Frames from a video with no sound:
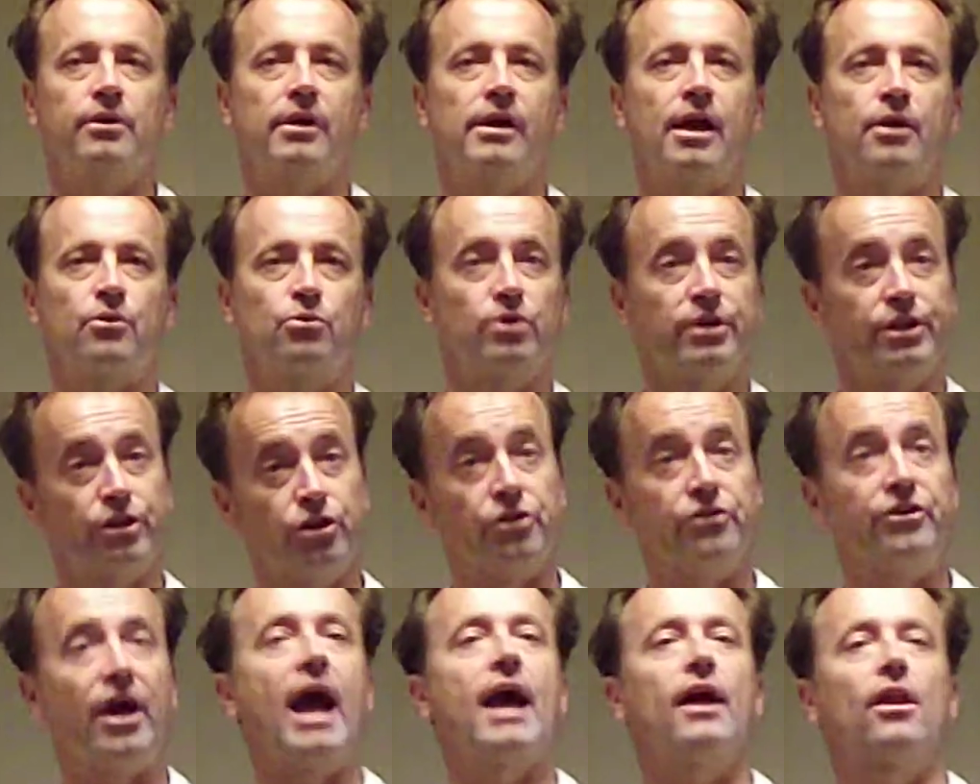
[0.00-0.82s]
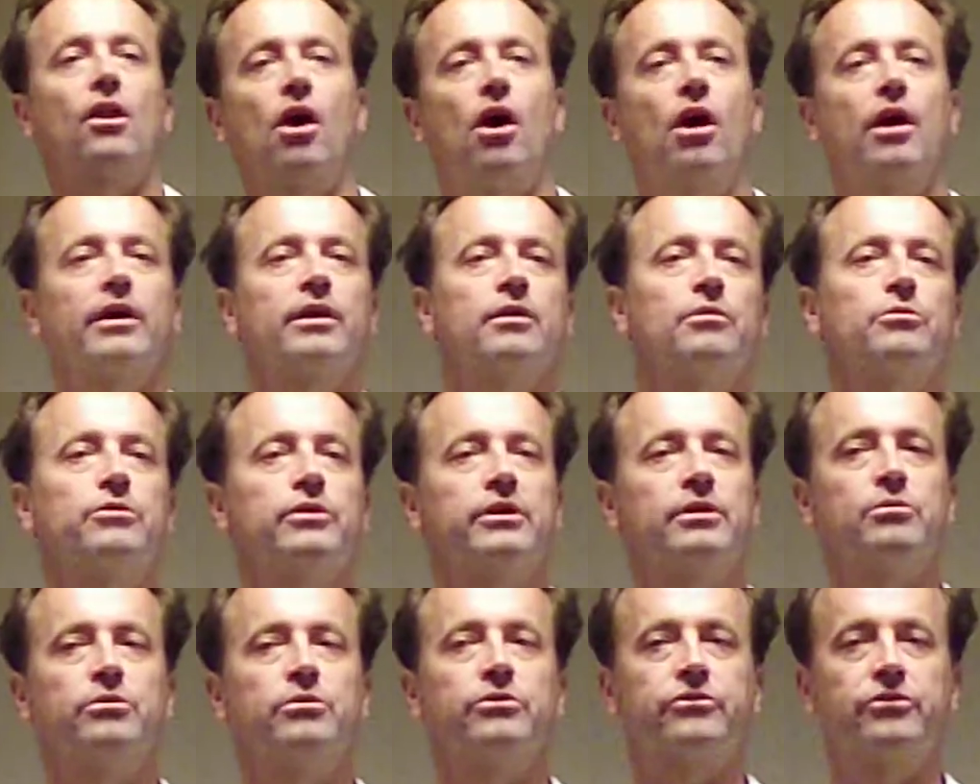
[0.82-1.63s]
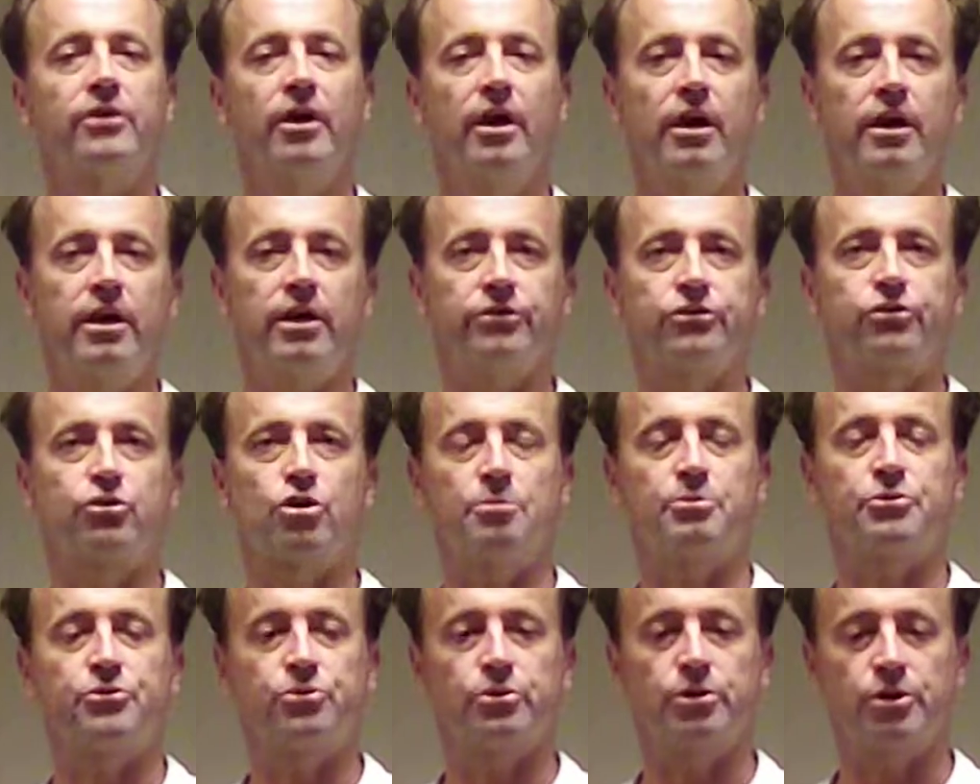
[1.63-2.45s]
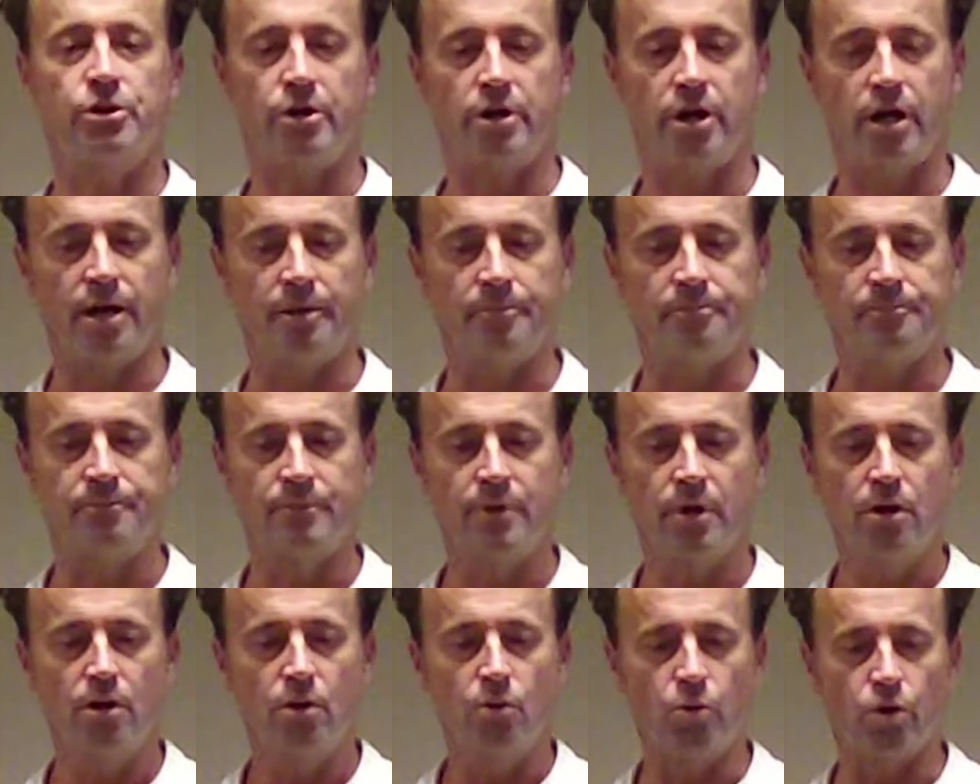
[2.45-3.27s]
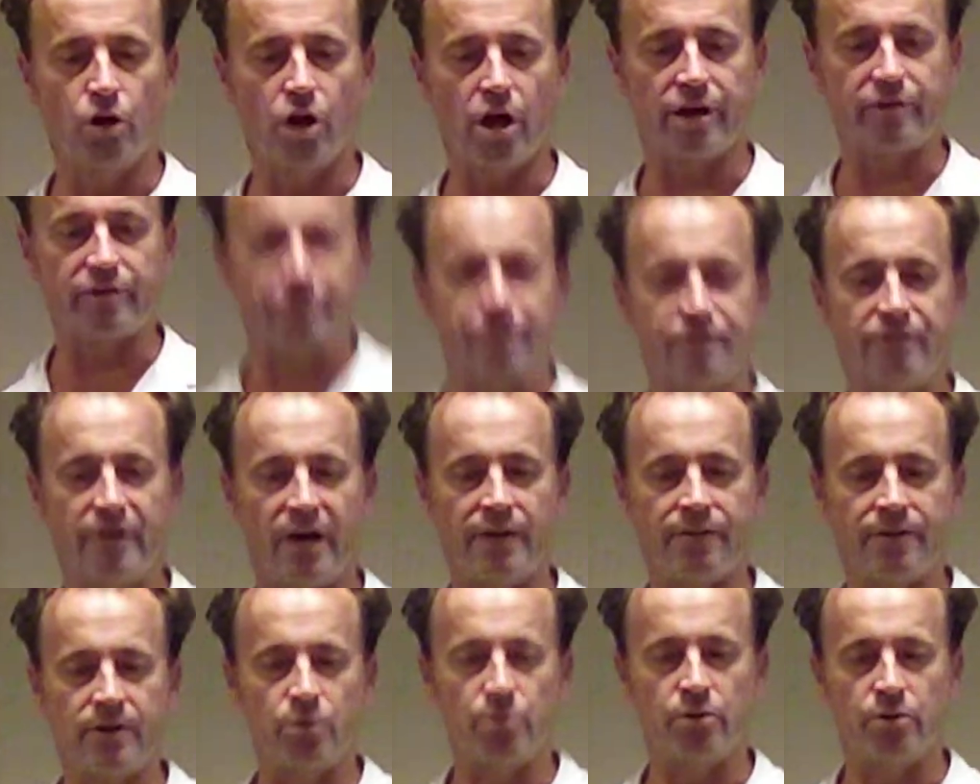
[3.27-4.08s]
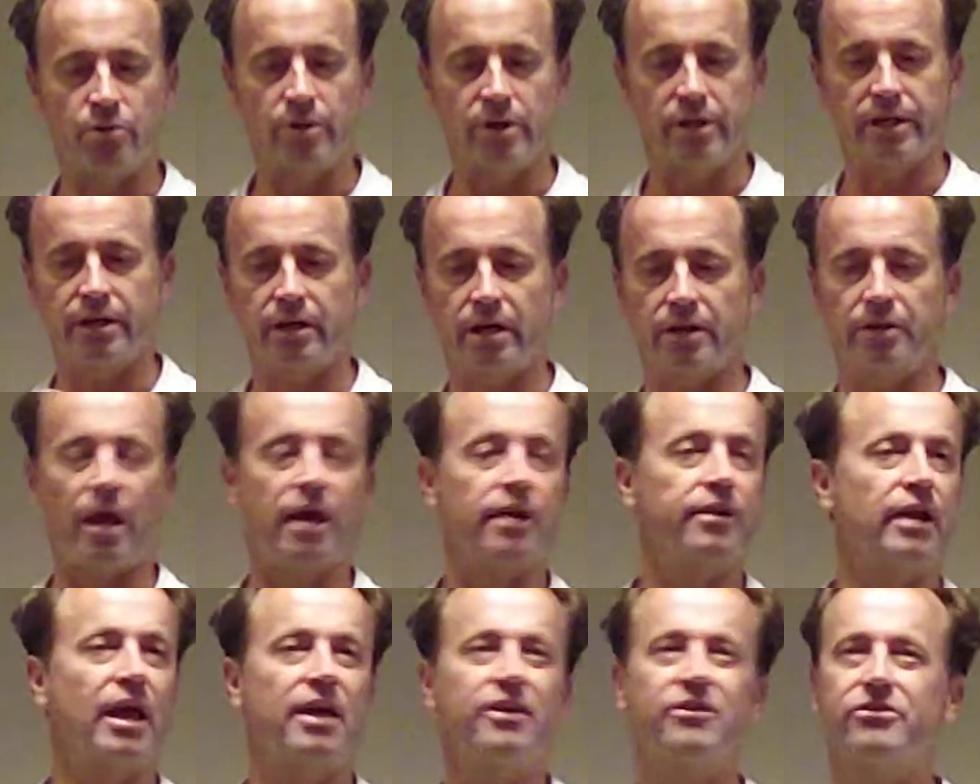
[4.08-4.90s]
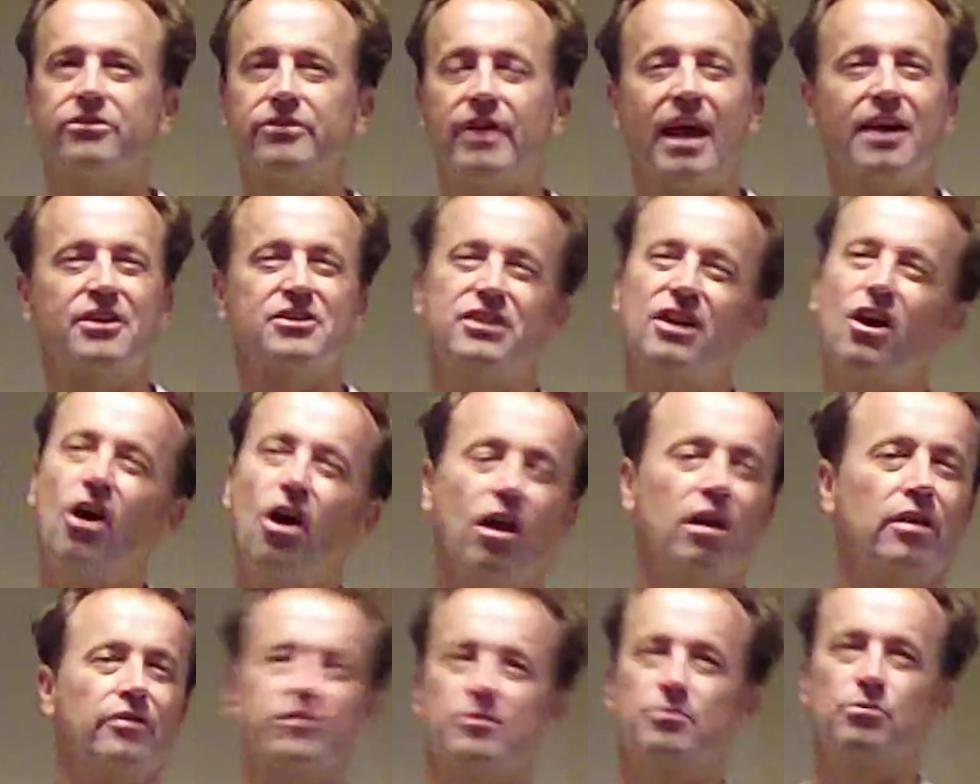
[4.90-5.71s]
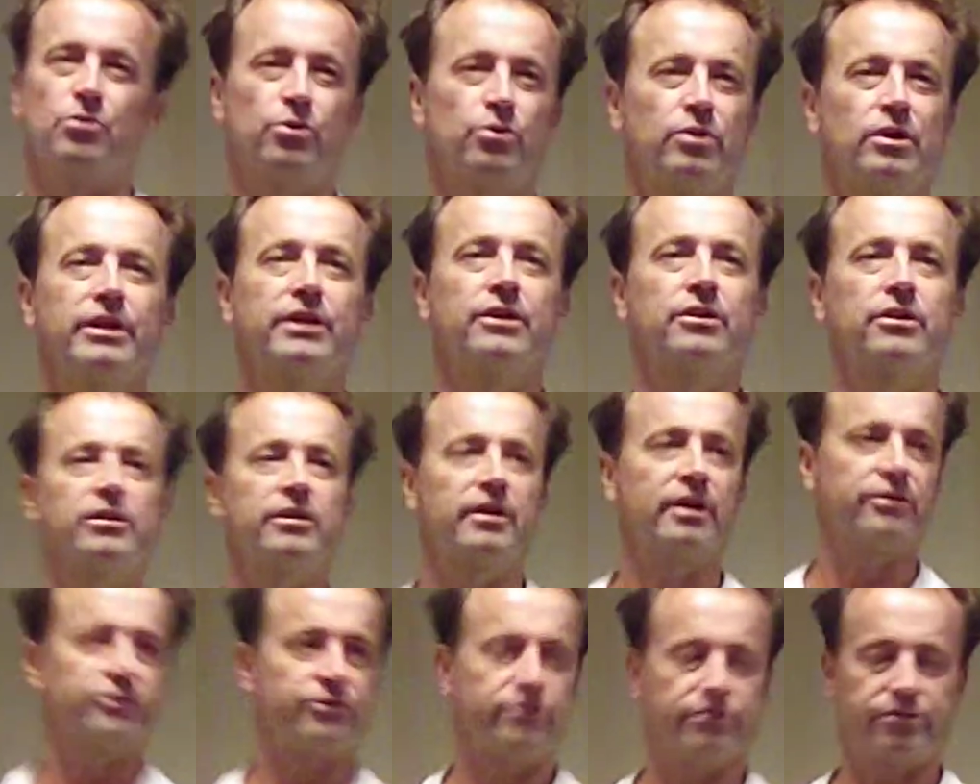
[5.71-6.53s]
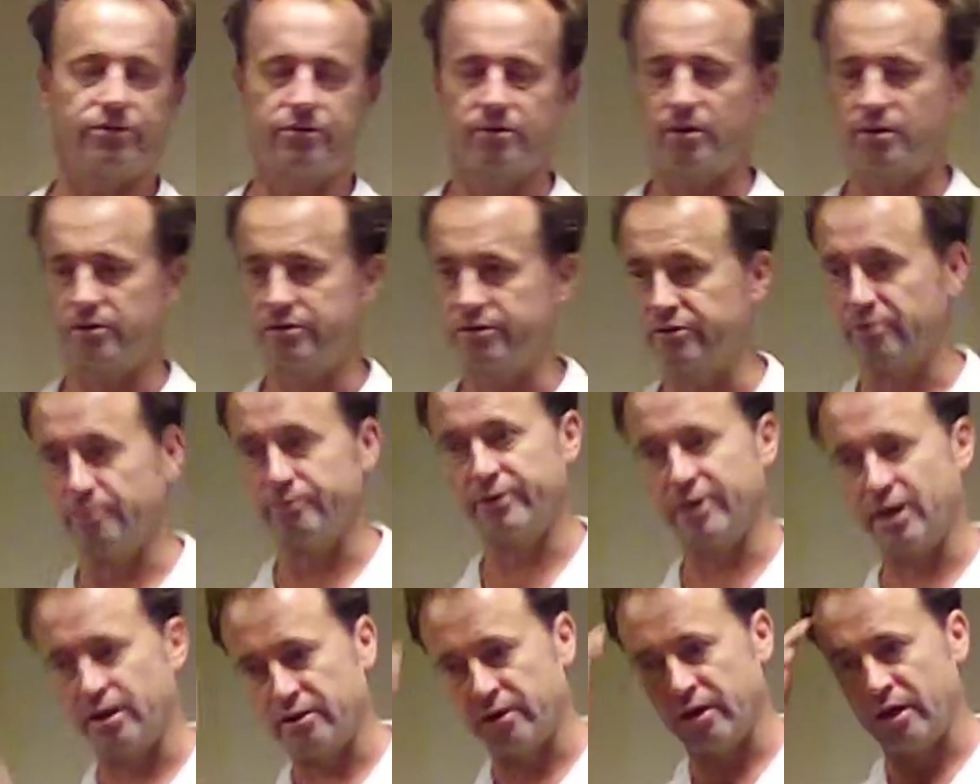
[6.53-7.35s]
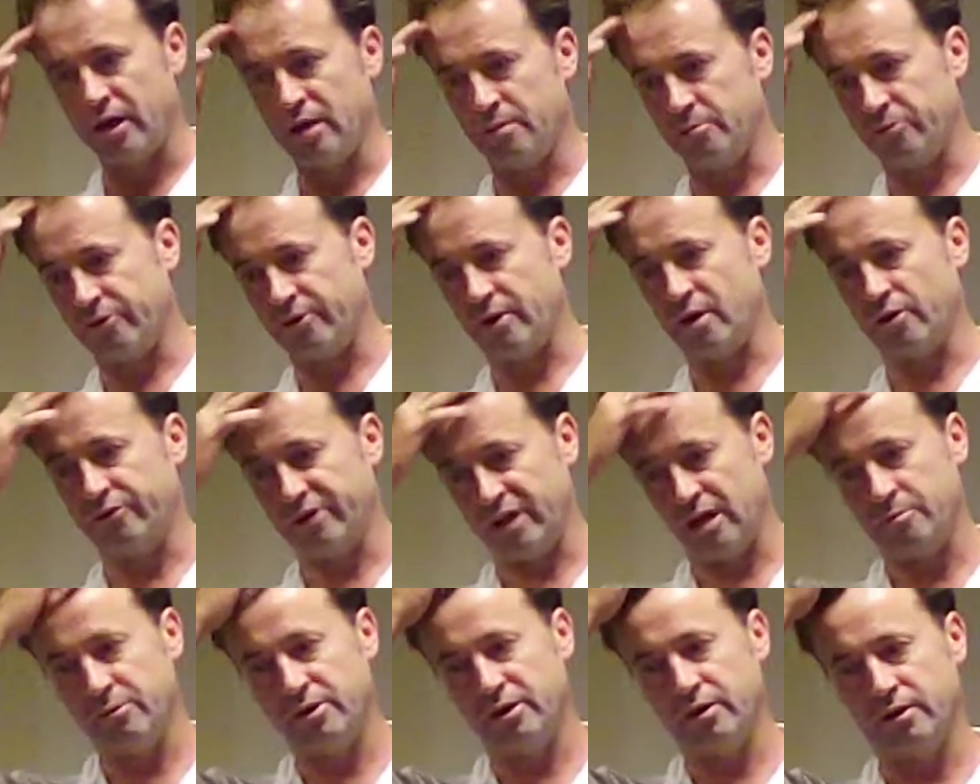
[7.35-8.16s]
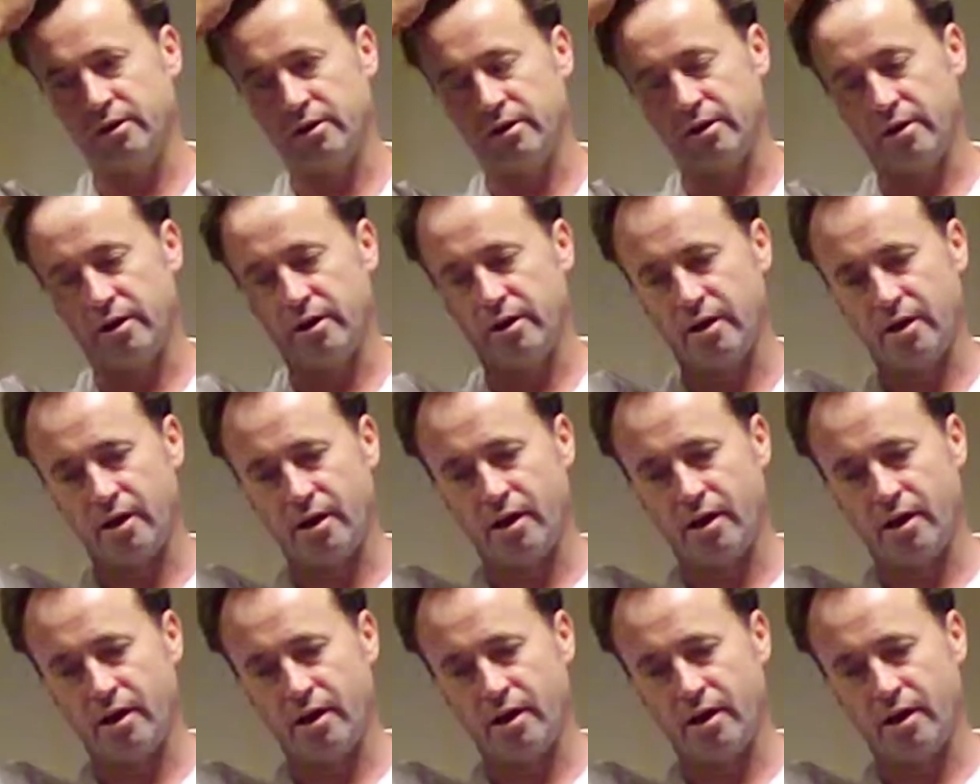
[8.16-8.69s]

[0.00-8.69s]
had really good dialogue. His scripts were a lot of fun. They were really, as actually all of them were really good. As people forget their names, Damien and